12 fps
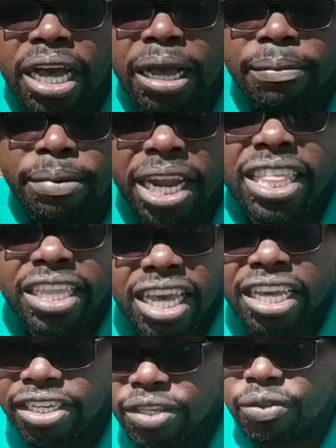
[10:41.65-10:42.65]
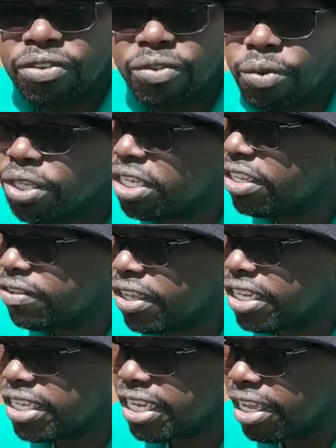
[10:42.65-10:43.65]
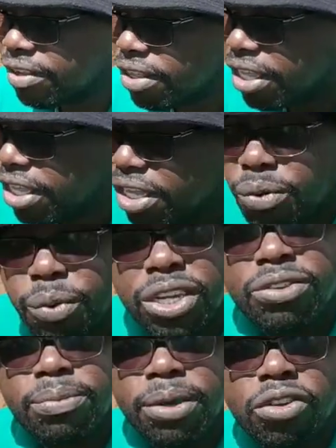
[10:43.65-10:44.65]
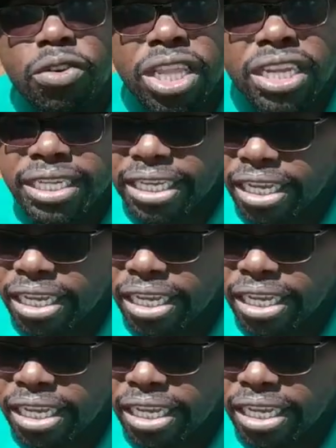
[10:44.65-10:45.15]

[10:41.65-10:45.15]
But I think the ideal situation is that we need to make sure